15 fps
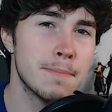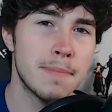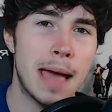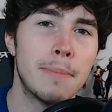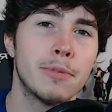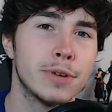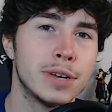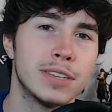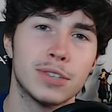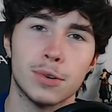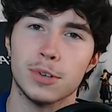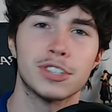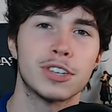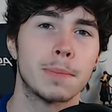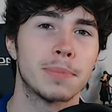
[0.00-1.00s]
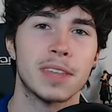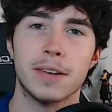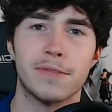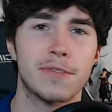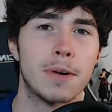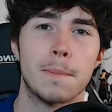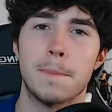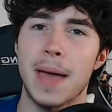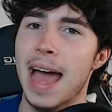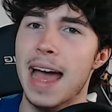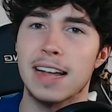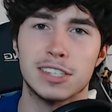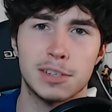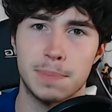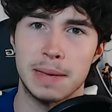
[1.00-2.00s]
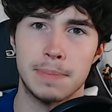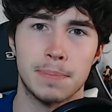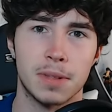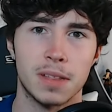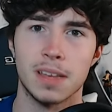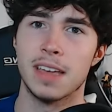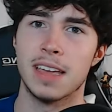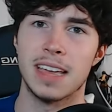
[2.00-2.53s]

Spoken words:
memories or something from past people